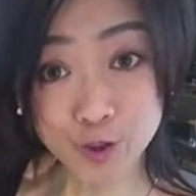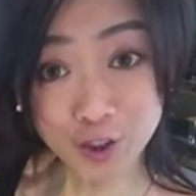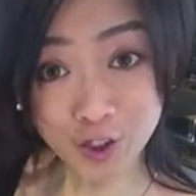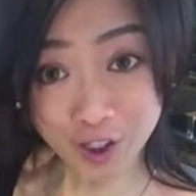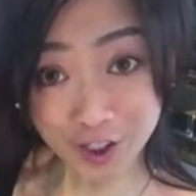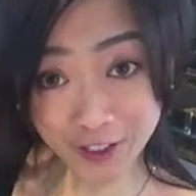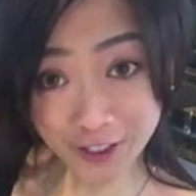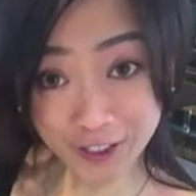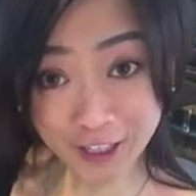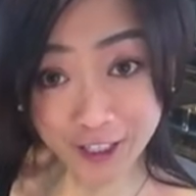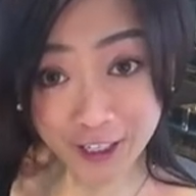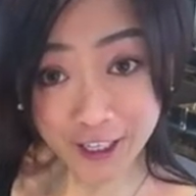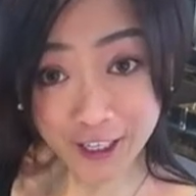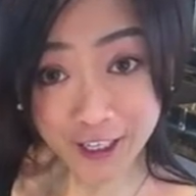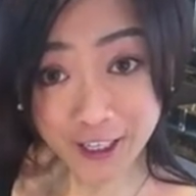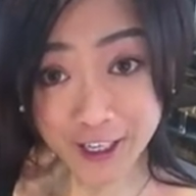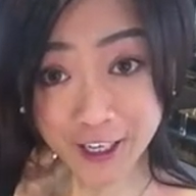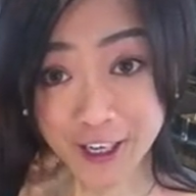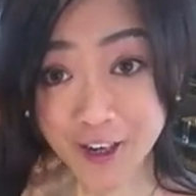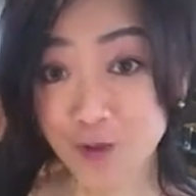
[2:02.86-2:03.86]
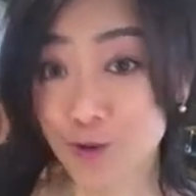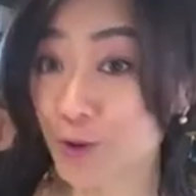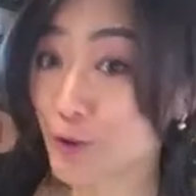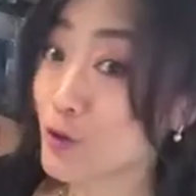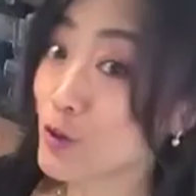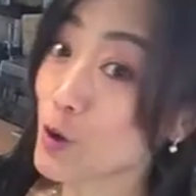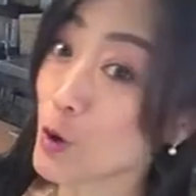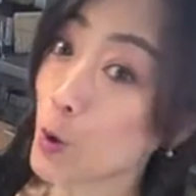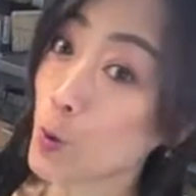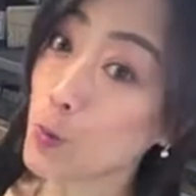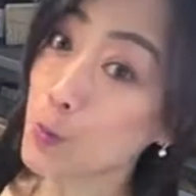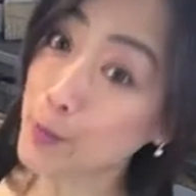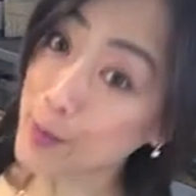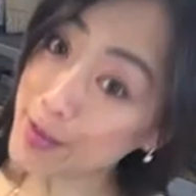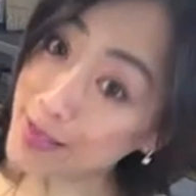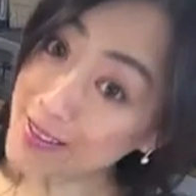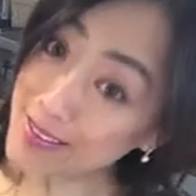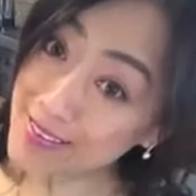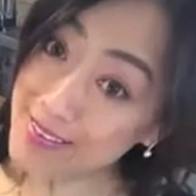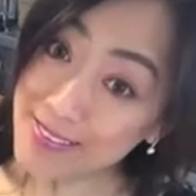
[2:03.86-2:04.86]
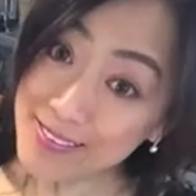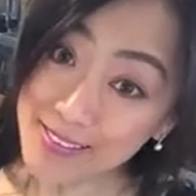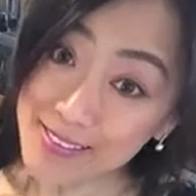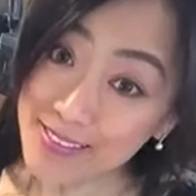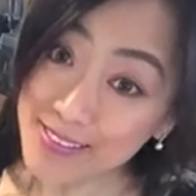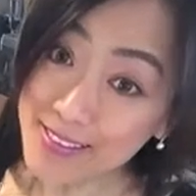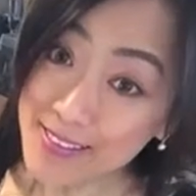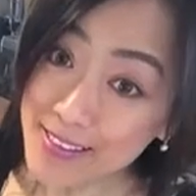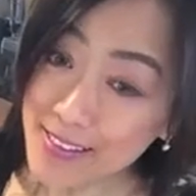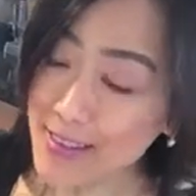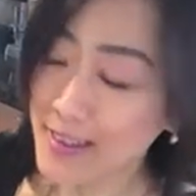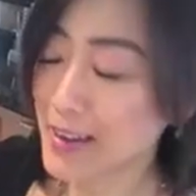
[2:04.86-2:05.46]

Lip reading: chili with no beans.